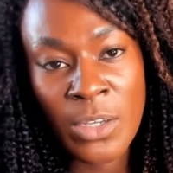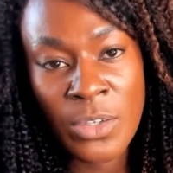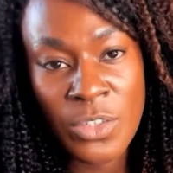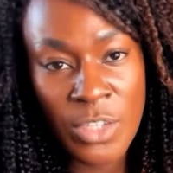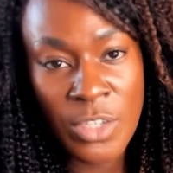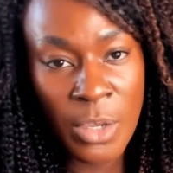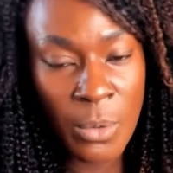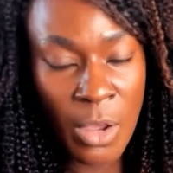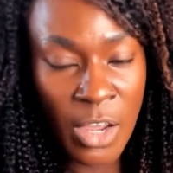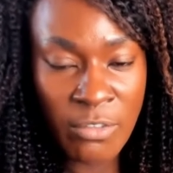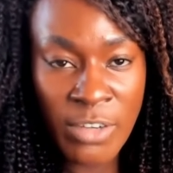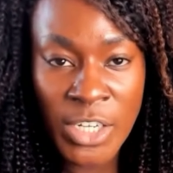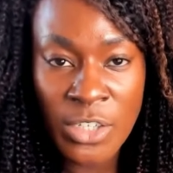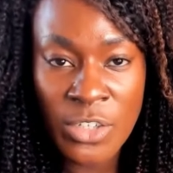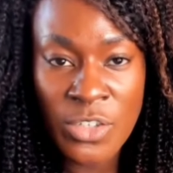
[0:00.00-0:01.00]
So I
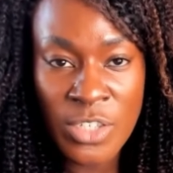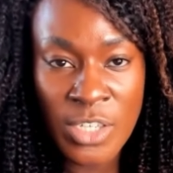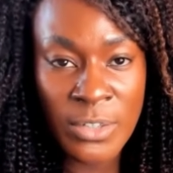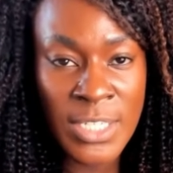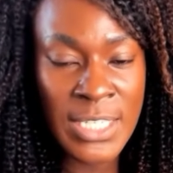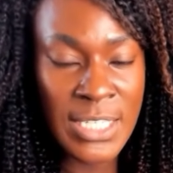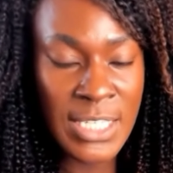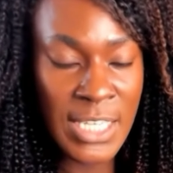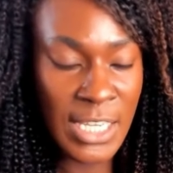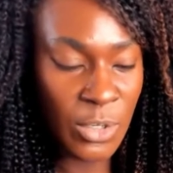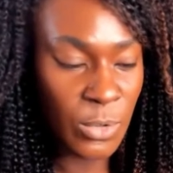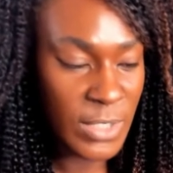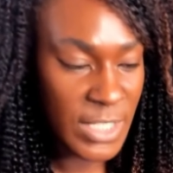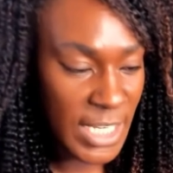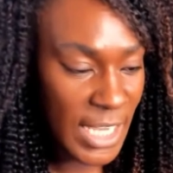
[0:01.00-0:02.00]
run a consultancy
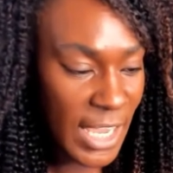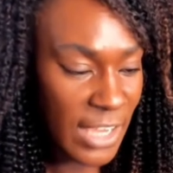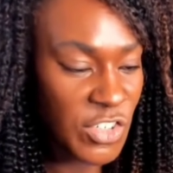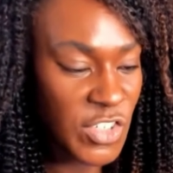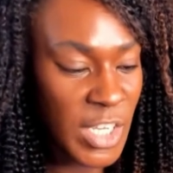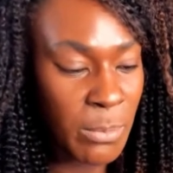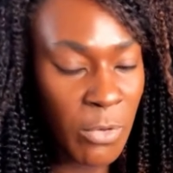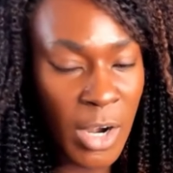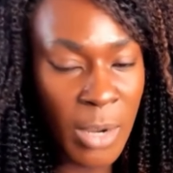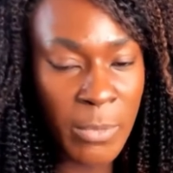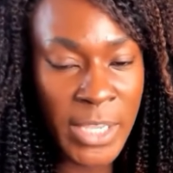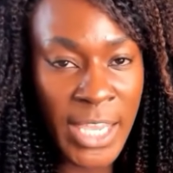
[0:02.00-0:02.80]
called THC Primary